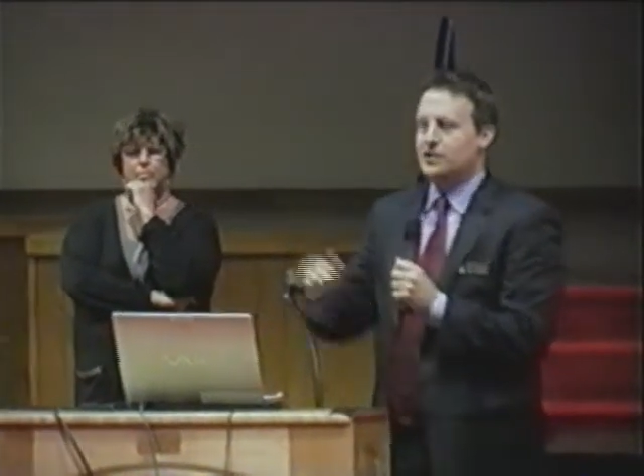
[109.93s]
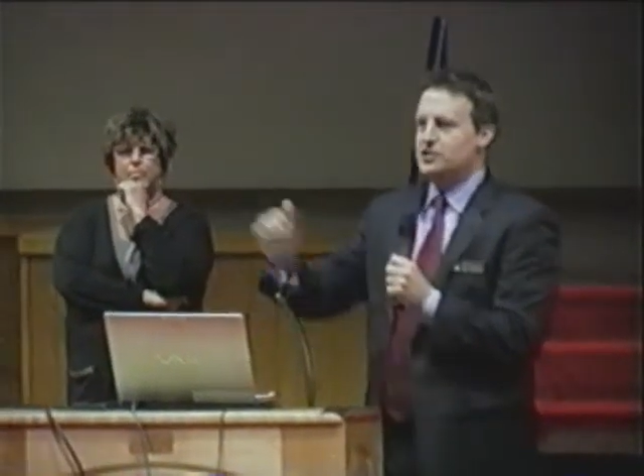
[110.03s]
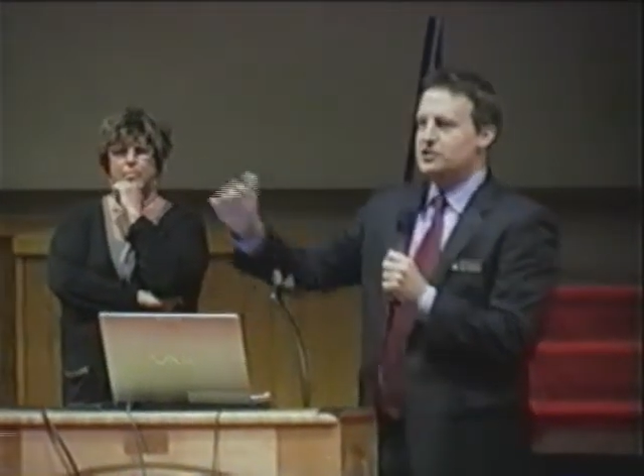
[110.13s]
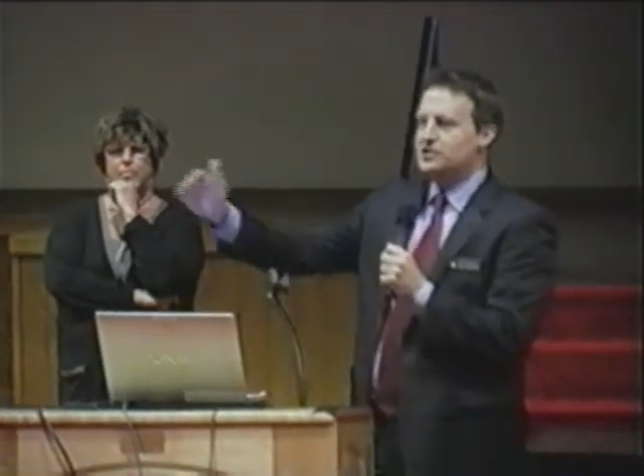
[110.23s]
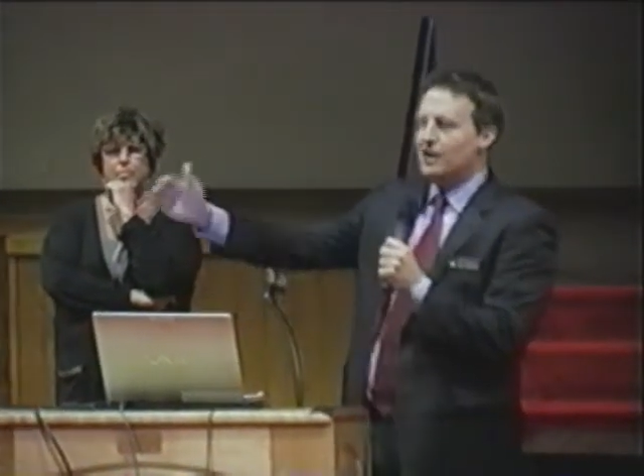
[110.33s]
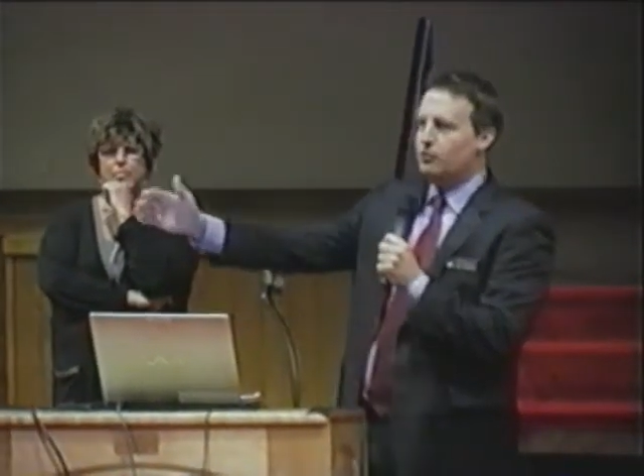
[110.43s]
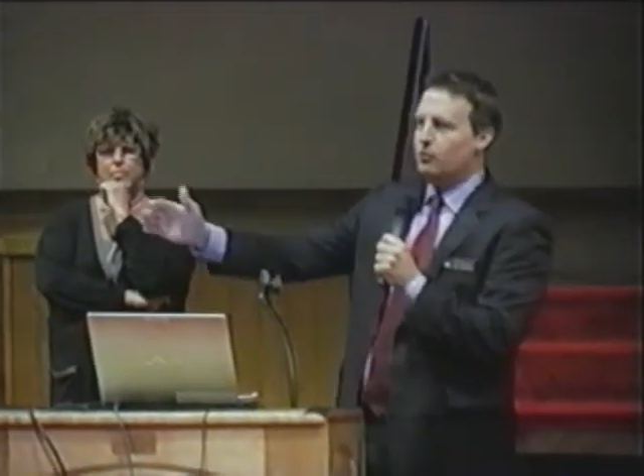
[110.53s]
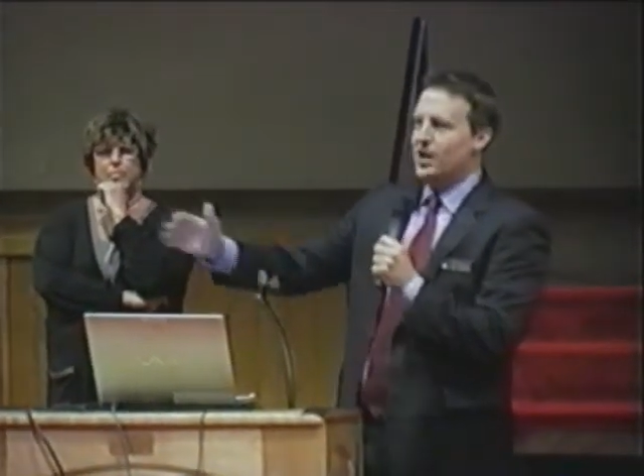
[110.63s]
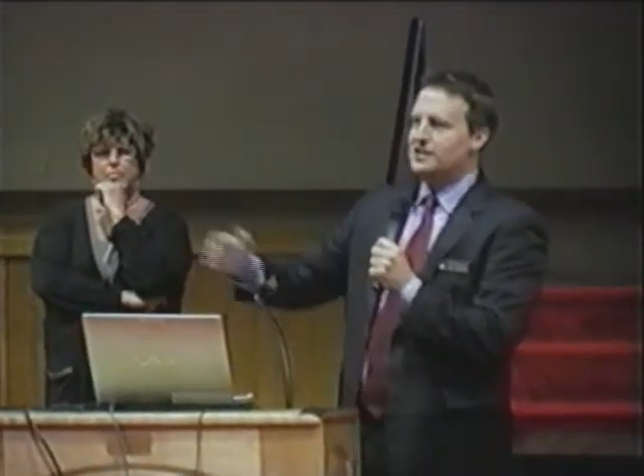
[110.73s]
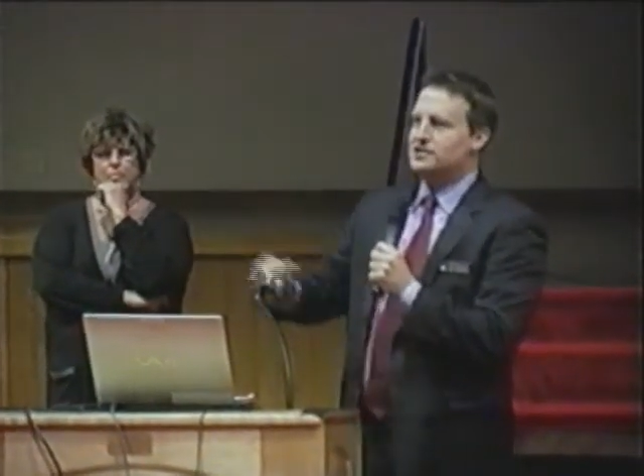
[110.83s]
just
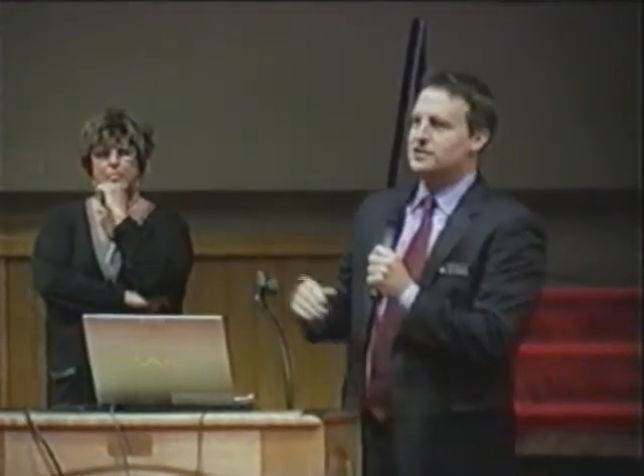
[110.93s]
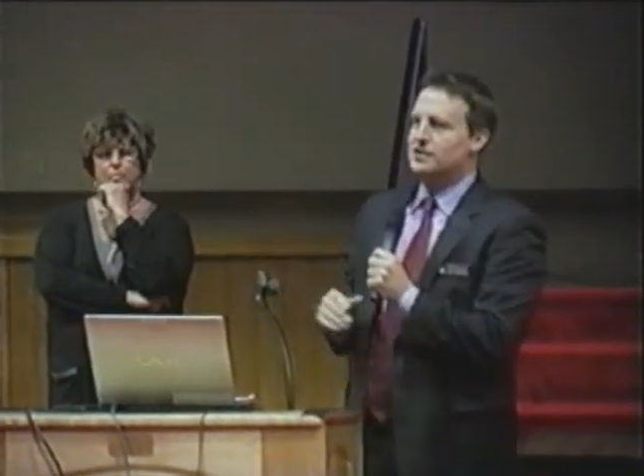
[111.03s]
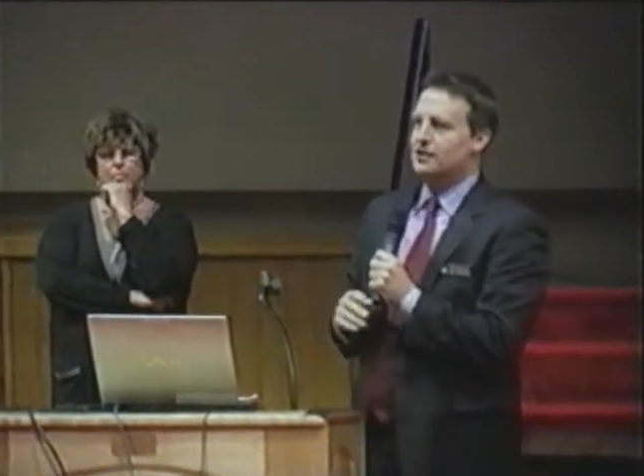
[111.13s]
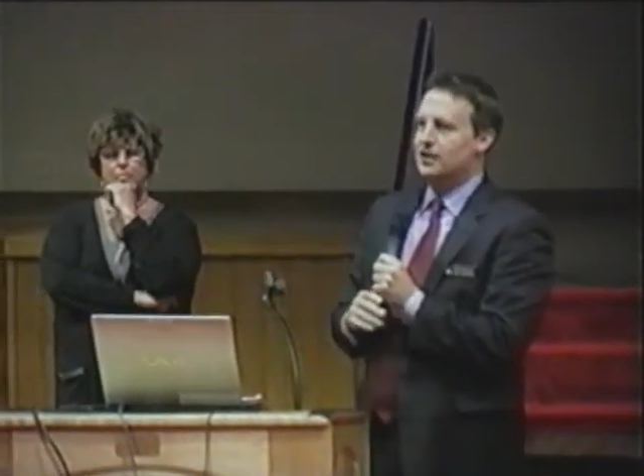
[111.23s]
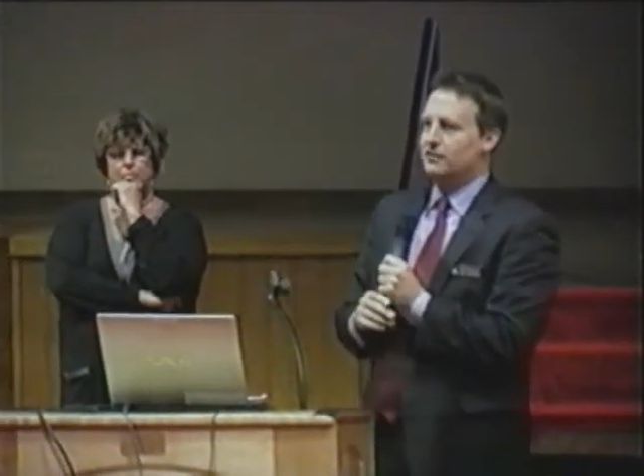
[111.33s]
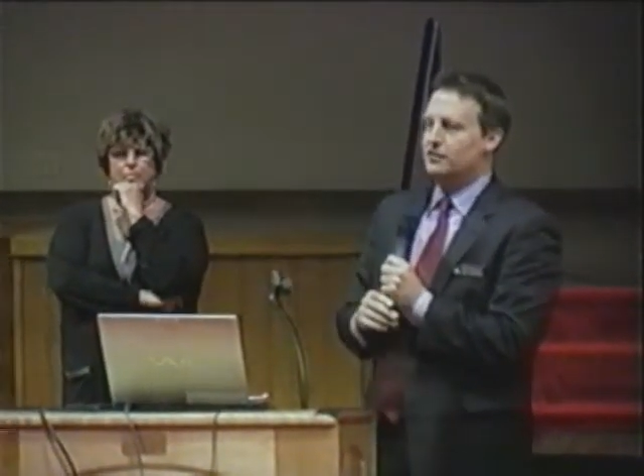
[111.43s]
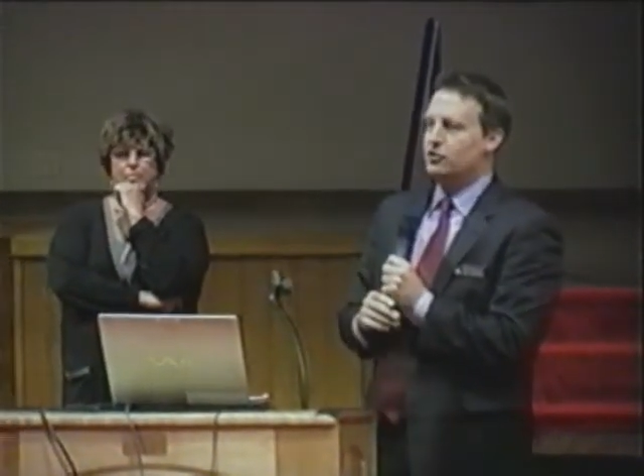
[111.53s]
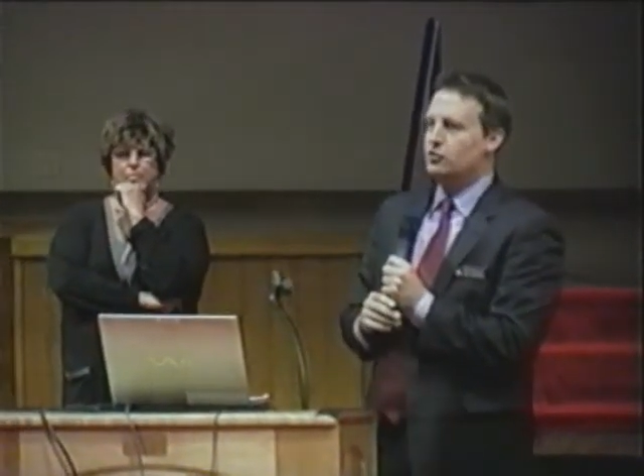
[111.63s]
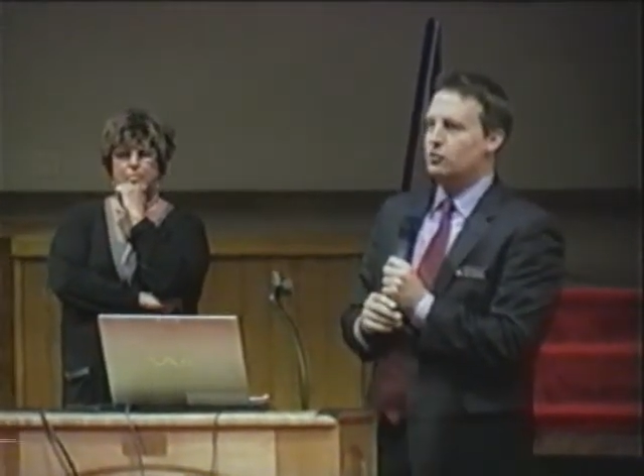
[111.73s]
southwest of the new